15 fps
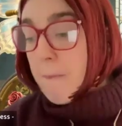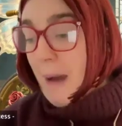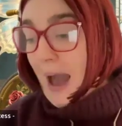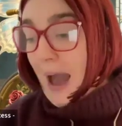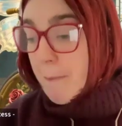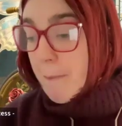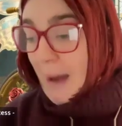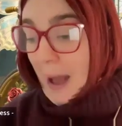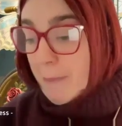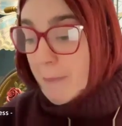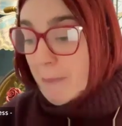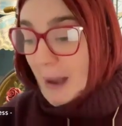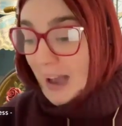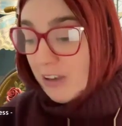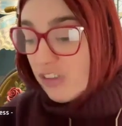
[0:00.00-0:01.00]
marked
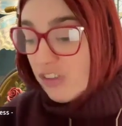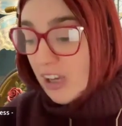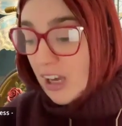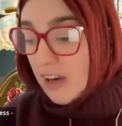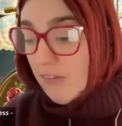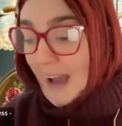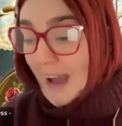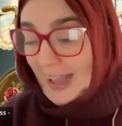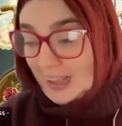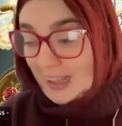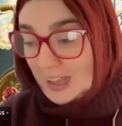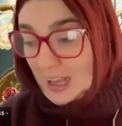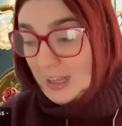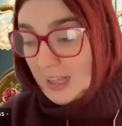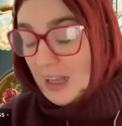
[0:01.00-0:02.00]
by passionate
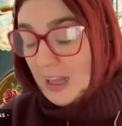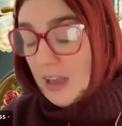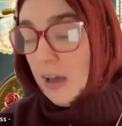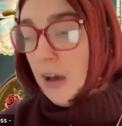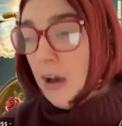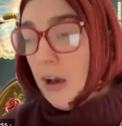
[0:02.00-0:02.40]
letters.